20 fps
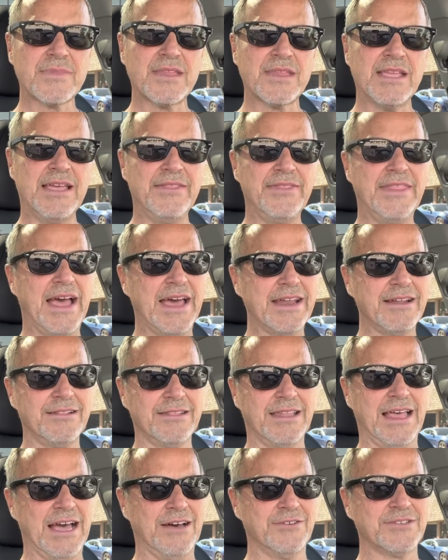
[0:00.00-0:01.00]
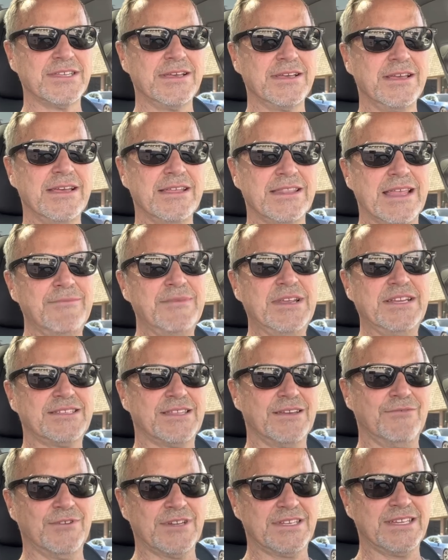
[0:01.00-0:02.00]
And that allows, that means
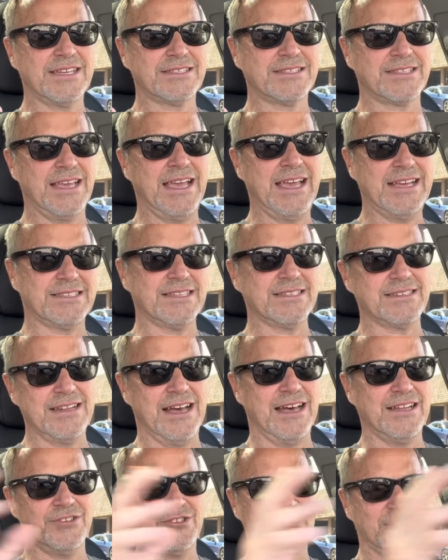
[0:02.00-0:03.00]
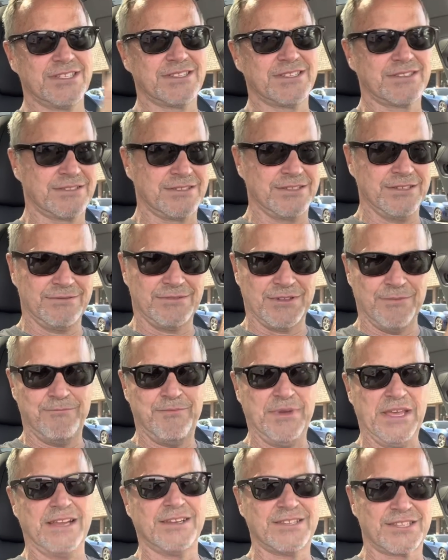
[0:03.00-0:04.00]
that what Tesla has is not just the, the
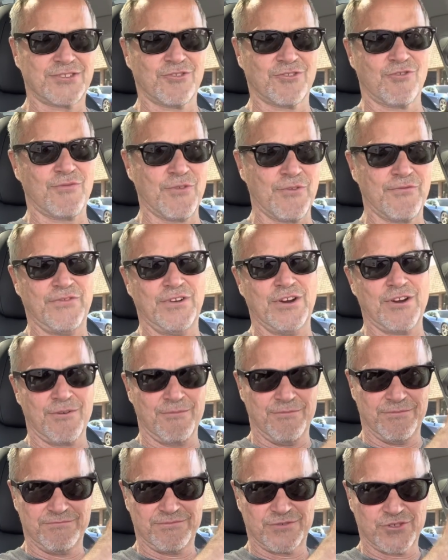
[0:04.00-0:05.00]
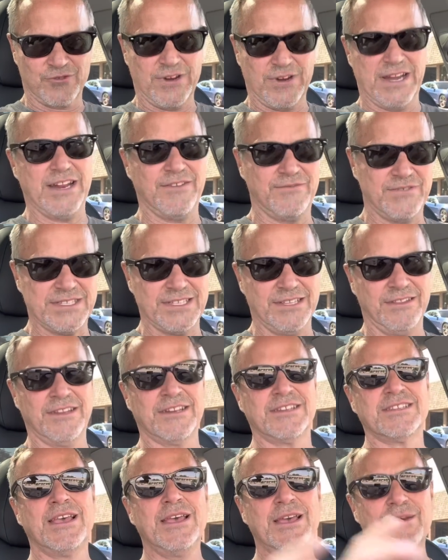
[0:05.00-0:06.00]
big server farm training
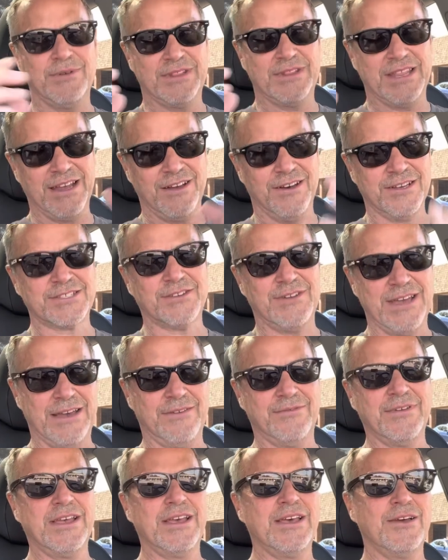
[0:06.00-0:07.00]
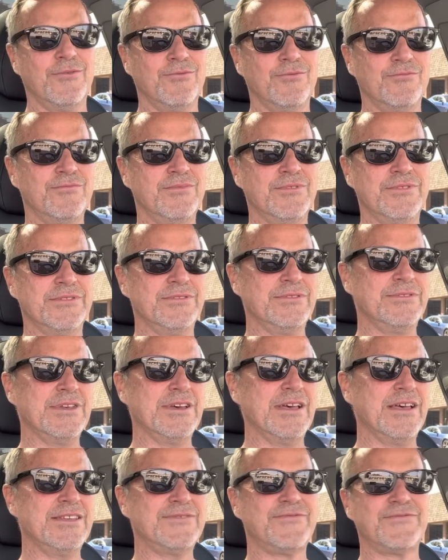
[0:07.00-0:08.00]
facilities, but they also have
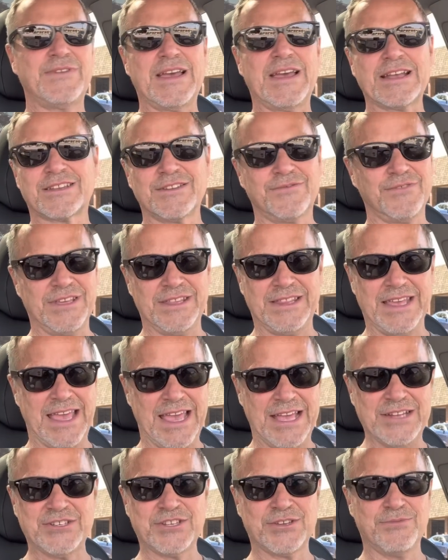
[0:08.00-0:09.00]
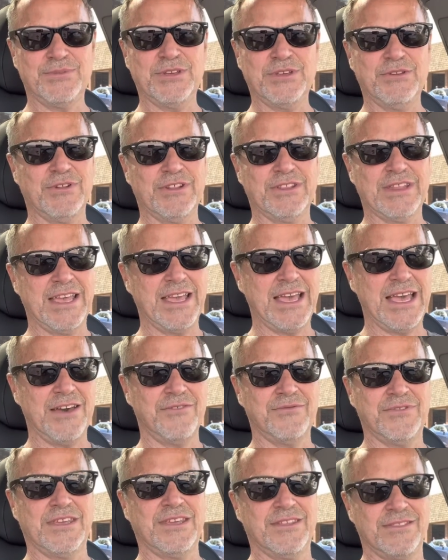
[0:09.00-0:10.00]
the effectively the edge computing they
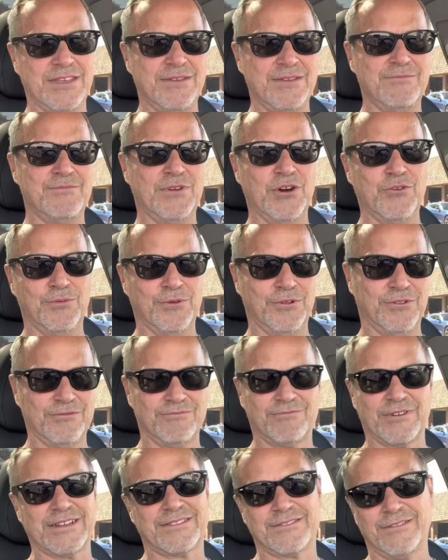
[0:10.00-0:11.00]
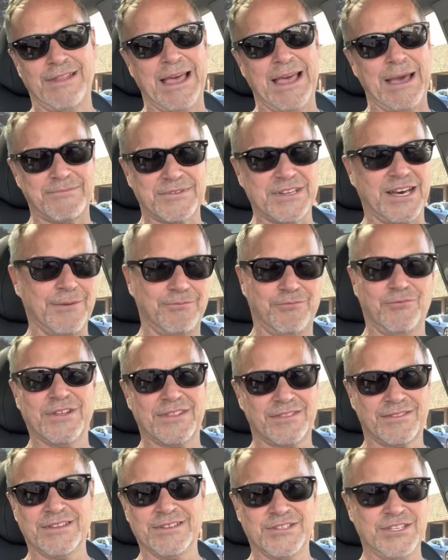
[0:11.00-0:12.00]
have the the mobile right the laptop
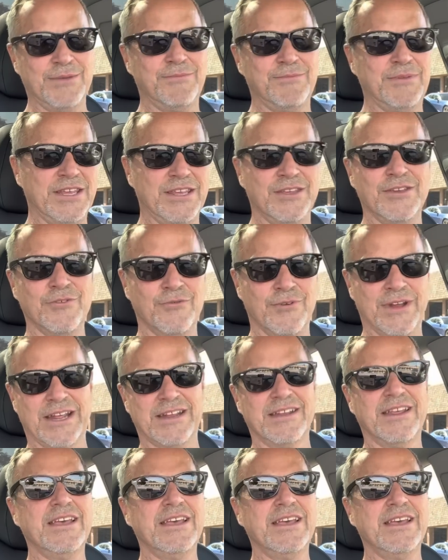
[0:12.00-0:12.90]
with the GPU in it